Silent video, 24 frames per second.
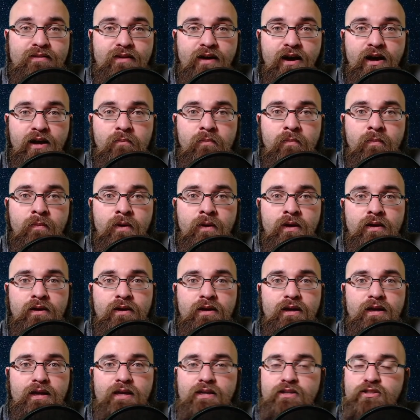time
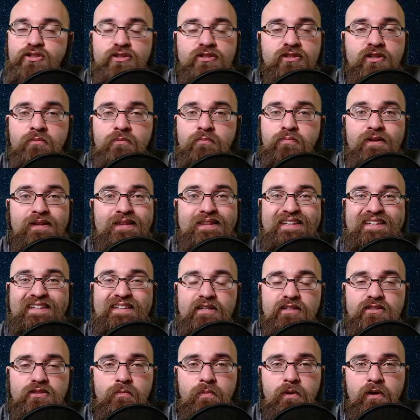is just completely
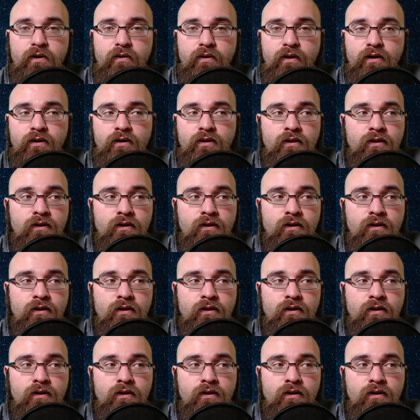disappearing?